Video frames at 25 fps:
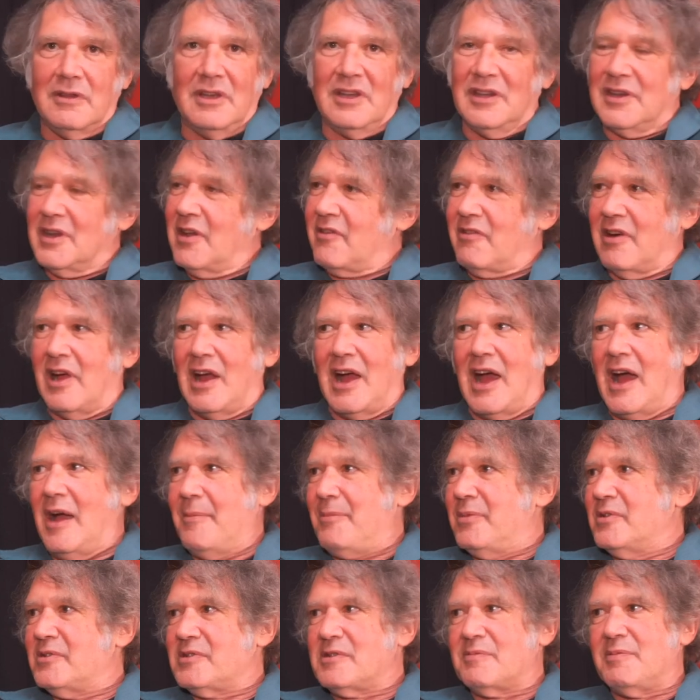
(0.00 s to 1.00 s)
it never
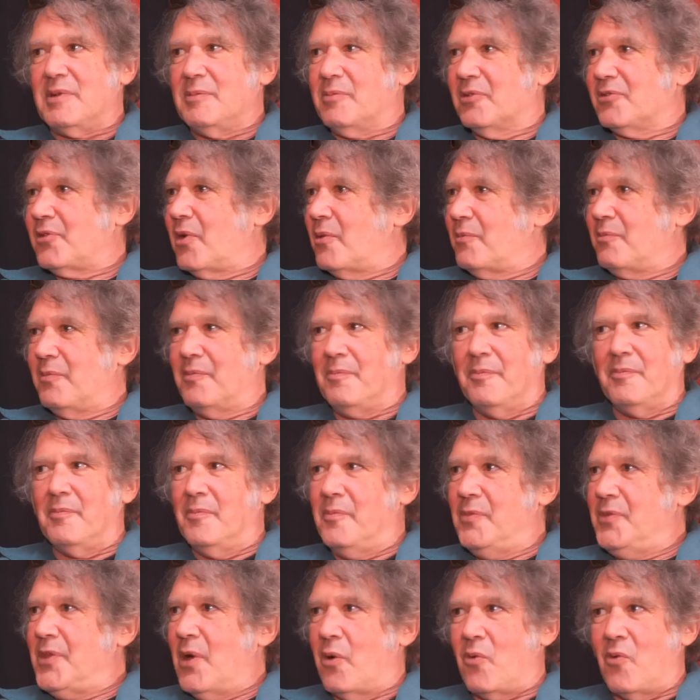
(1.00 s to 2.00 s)
happens. People don't
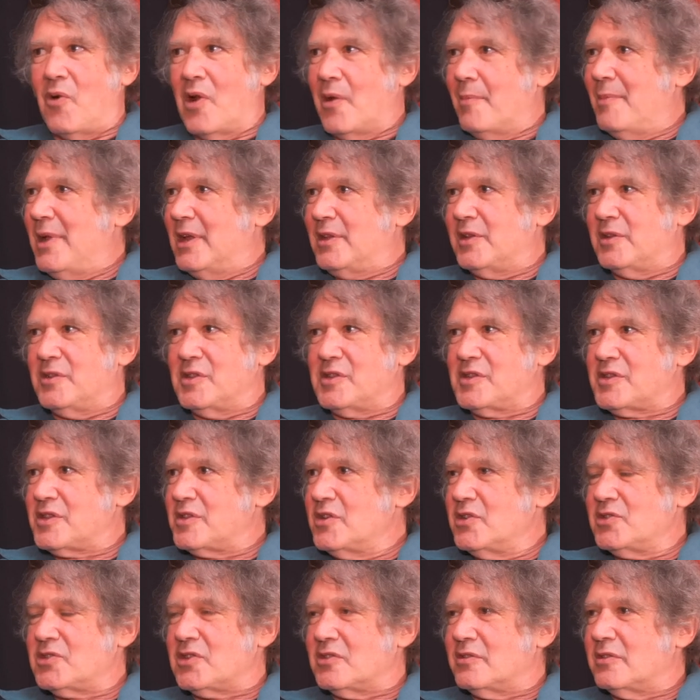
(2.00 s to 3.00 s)
don't want to make the
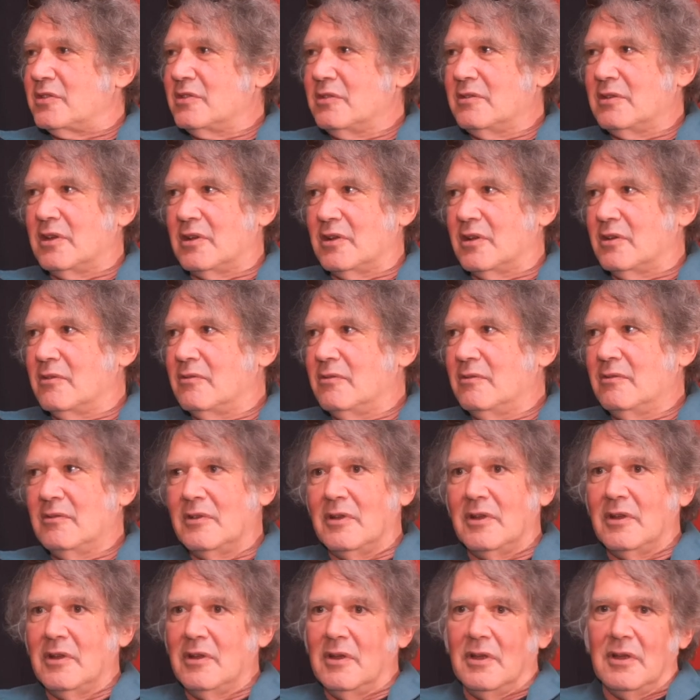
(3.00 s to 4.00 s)
decision, you know,
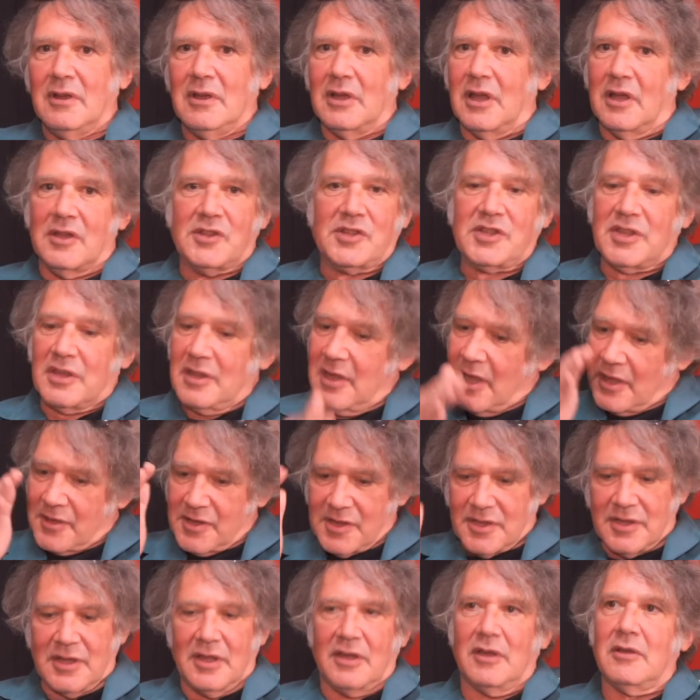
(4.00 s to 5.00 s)
and
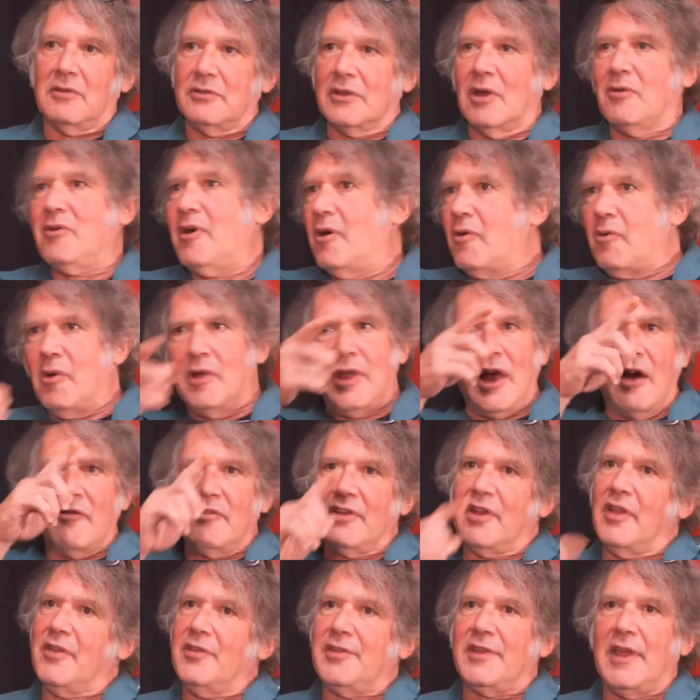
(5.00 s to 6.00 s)
and say no. Well, we have
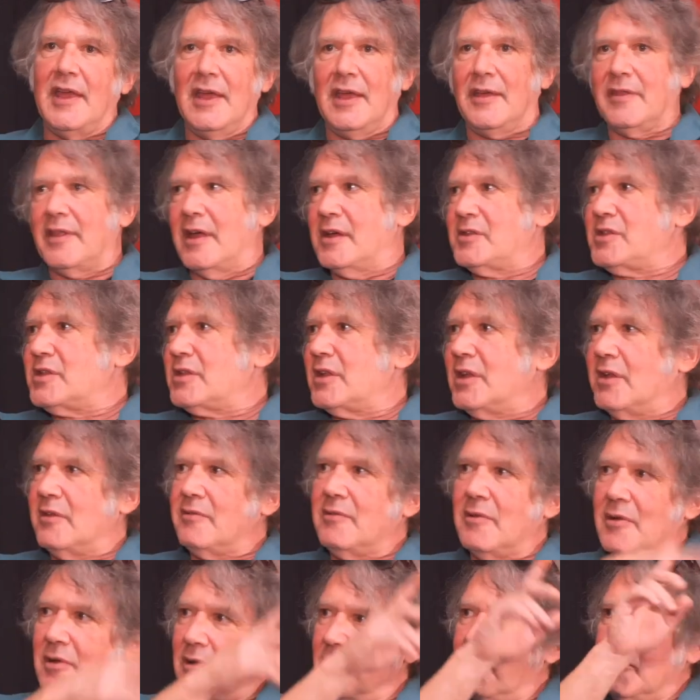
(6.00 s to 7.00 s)
another take of that scene.
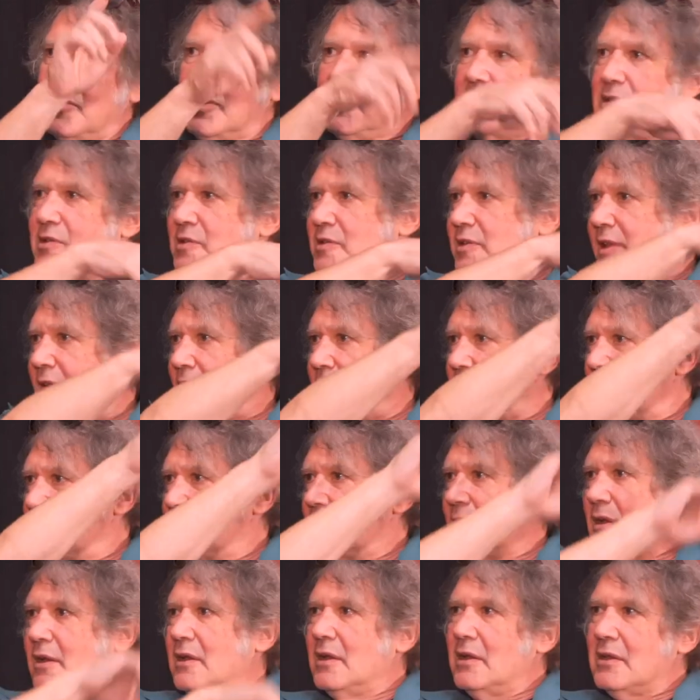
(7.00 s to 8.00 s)
Well, we can use that
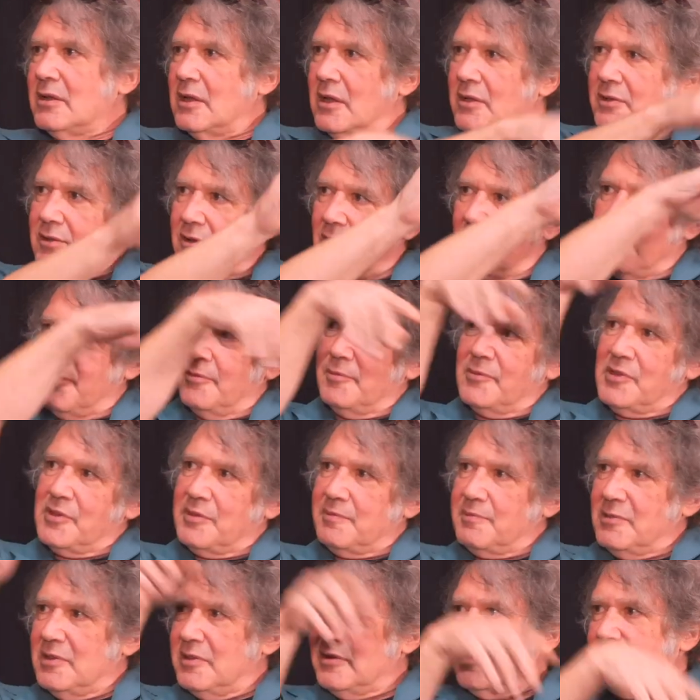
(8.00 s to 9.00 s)
guitar from
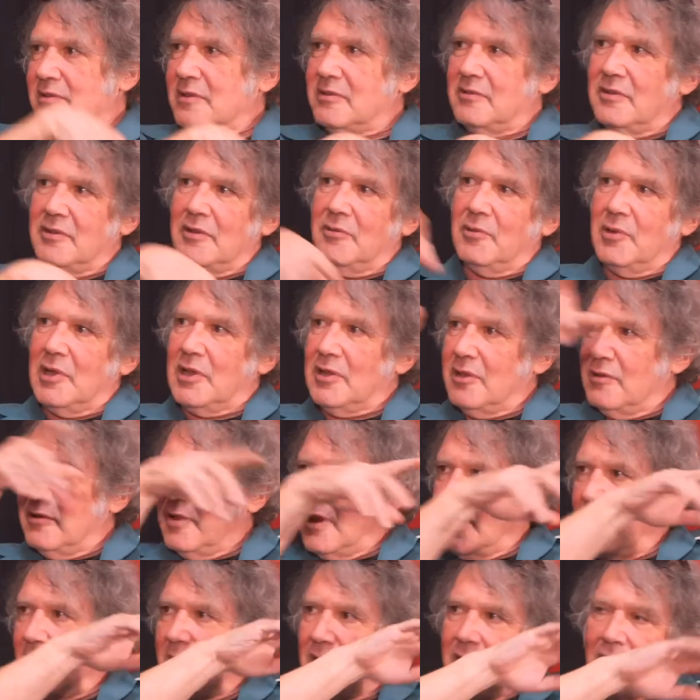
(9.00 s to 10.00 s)
this piece and do we can do
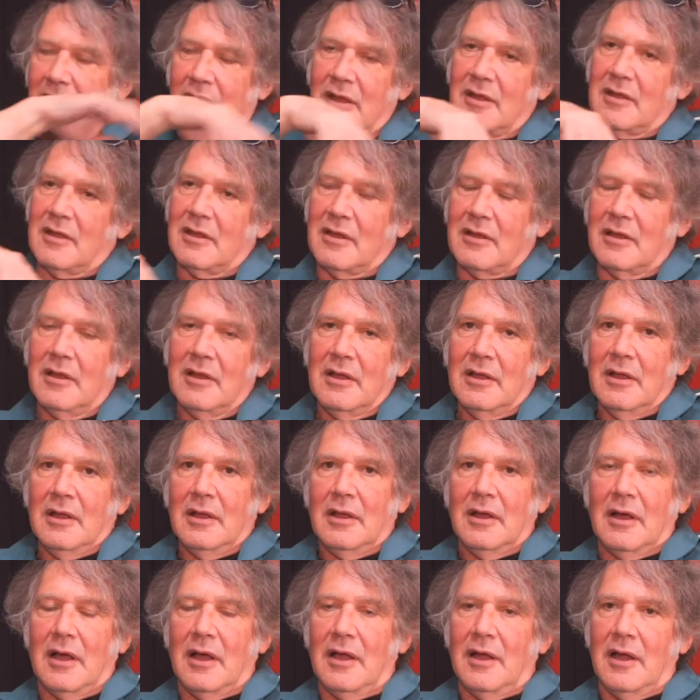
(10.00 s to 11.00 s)
that. that.
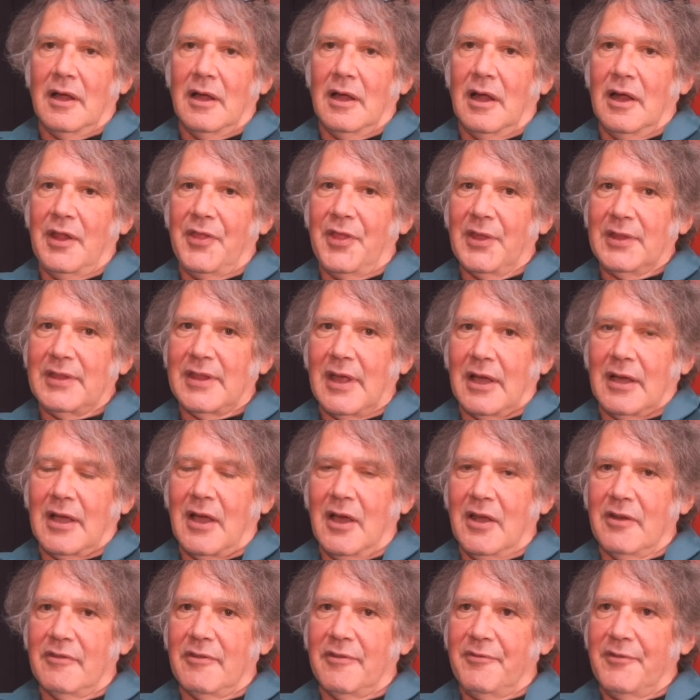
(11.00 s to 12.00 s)
And I think that
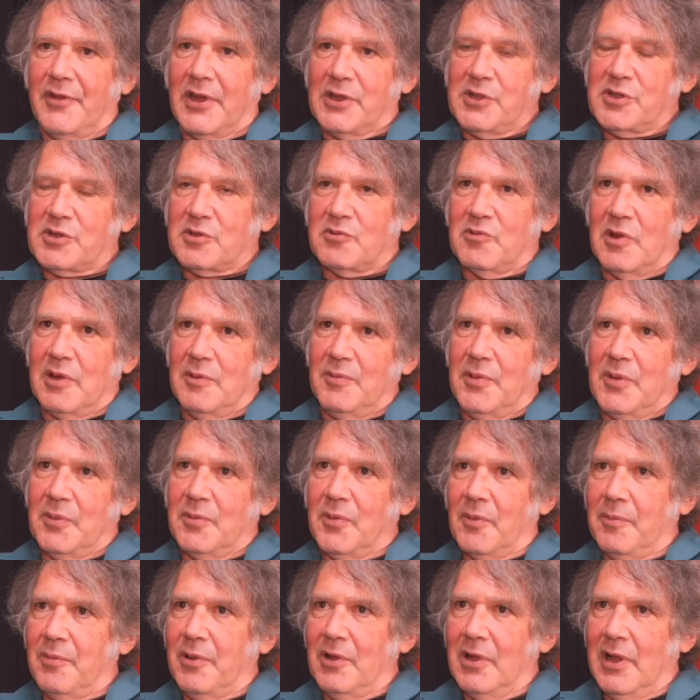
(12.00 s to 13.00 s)
kind of affects the way
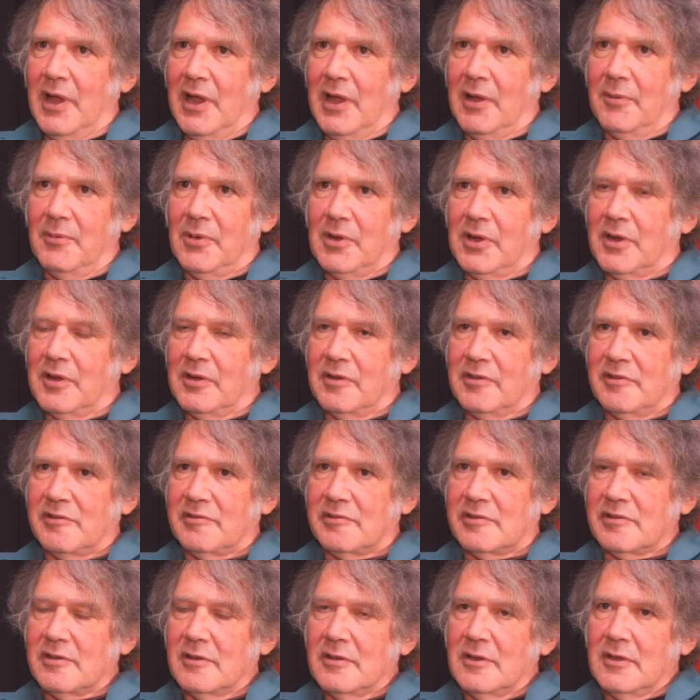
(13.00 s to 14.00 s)
people play
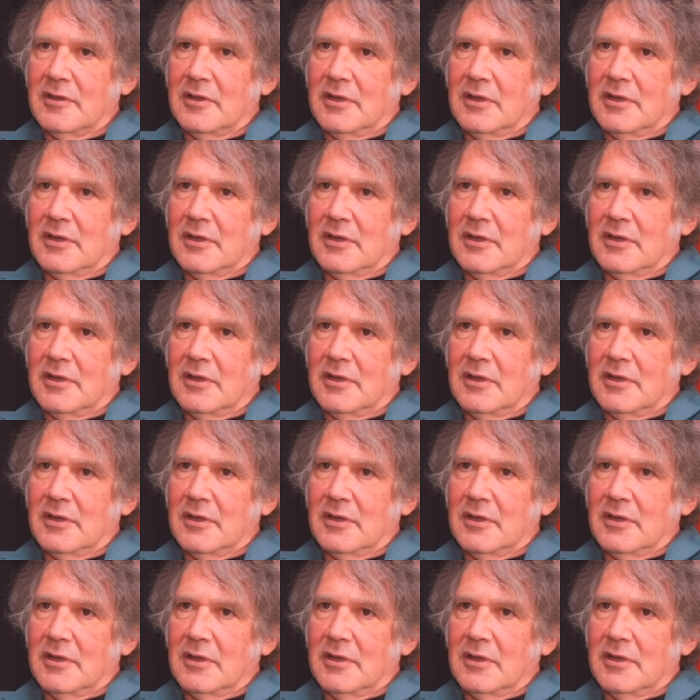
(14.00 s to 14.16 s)
because